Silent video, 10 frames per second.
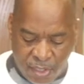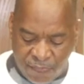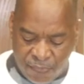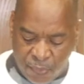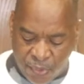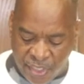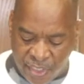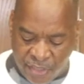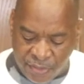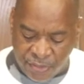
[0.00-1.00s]

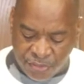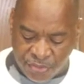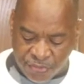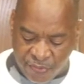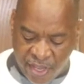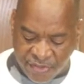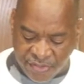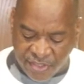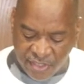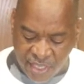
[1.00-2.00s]
Avoiding
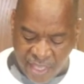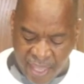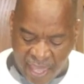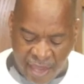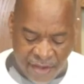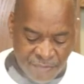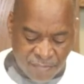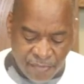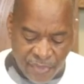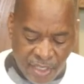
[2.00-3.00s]
distress and
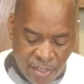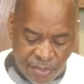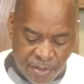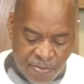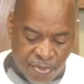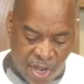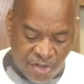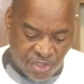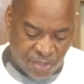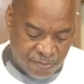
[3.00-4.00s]

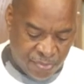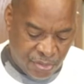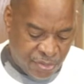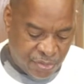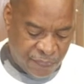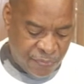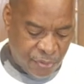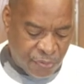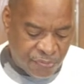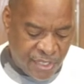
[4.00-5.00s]
depression, because if you
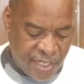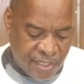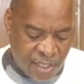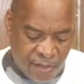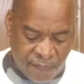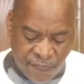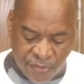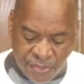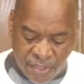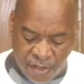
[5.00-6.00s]
don't take care of
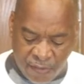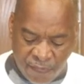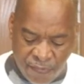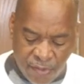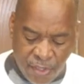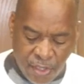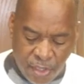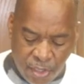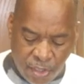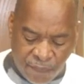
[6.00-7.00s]
yourself,
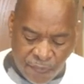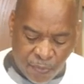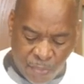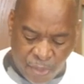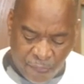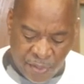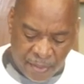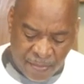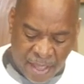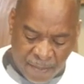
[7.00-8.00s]
if you're worried
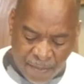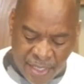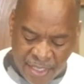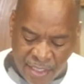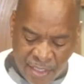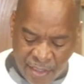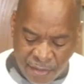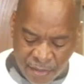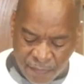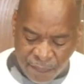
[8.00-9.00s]
about money,
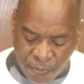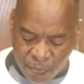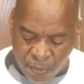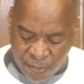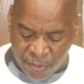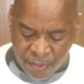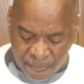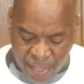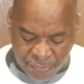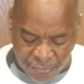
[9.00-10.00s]
if you're worrying
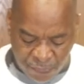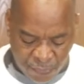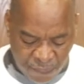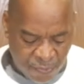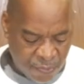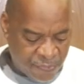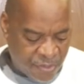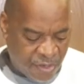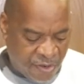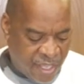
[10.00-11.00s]
about the roof over
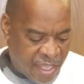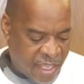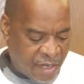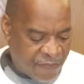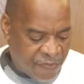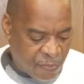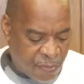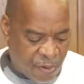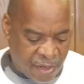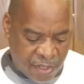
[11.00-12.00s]
your head, if you're
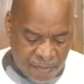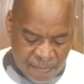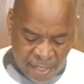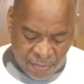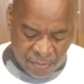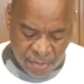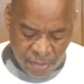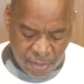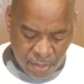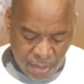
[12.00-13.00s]
worrying about
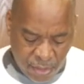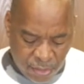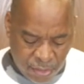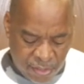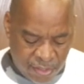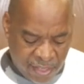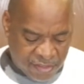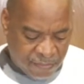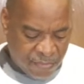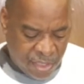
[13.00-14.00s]
your
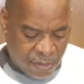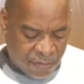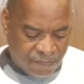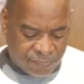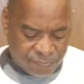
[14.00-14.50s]
next meal